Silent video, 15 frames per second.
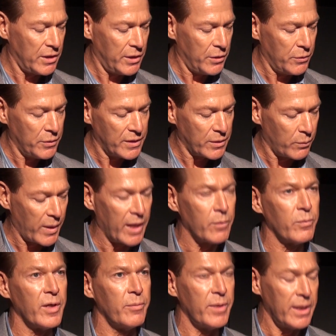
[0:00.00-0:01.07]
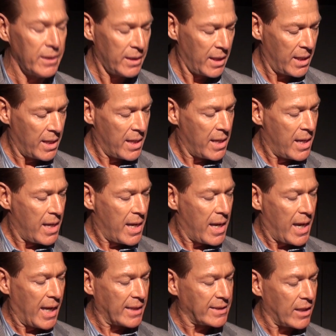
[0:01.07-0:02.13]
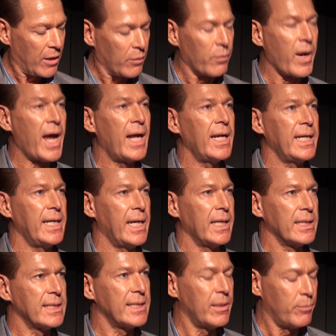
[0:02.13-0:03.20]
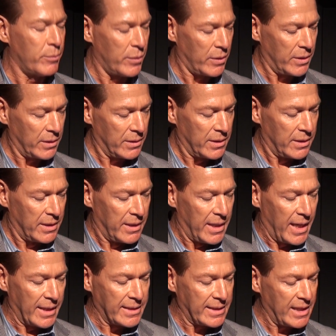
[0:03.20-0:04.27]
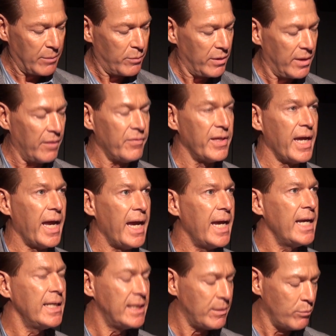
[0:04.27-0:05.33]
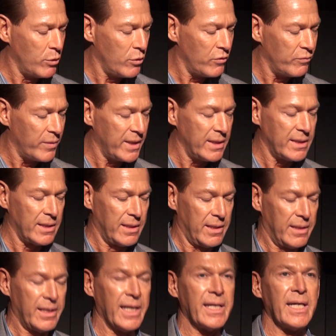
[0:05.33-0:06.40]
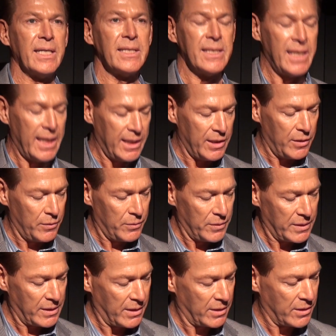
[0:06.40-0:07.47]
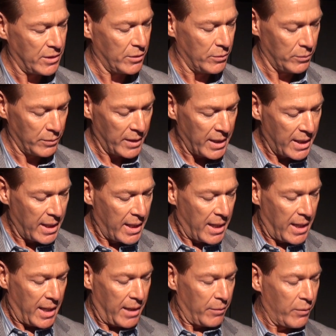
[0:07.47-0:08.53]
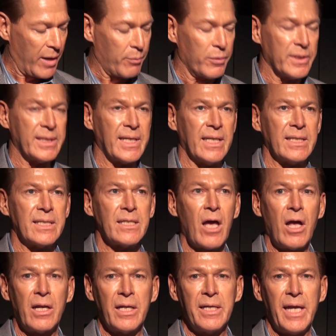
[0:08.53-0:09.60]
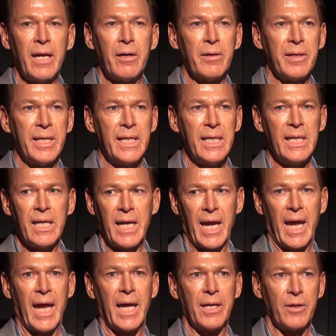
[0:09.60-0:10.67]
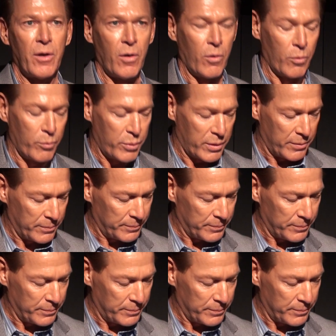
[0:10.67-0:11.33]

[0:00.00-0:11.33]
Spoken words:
to use the red ribbon as our rallying symbol, a symbol of the AIDS movement that continues to represent solidarity and hope.